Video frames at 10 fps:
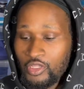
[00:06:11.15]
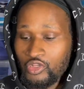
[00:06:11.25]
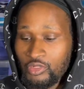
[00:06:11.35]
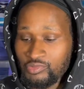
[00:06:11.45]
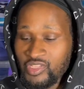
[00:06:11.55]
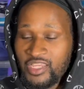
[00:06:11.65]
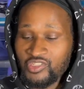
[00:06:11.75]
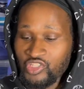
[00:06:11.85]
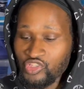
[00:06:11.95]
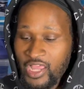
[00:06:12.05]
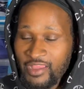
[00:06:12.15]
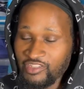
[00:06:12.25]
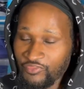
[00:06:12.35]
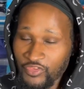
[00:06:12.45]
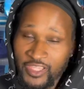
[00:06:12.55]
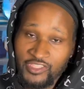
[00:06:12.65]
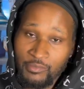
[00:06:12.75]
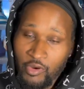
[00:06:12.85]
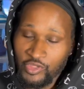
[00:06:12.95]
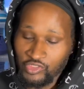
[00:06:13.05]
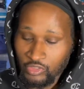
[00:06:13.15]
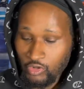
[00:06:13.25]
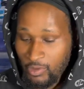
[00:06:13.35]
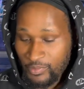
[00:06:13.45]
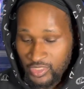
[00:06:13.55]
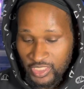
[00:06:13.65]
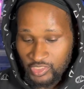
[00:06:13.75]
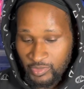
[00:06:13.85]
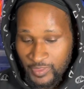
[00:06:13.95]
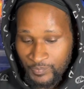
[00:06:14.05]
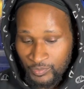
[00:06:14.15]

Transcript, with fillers: You know what I'm saying? Because this, I just feel like the market's going to go up on these, man.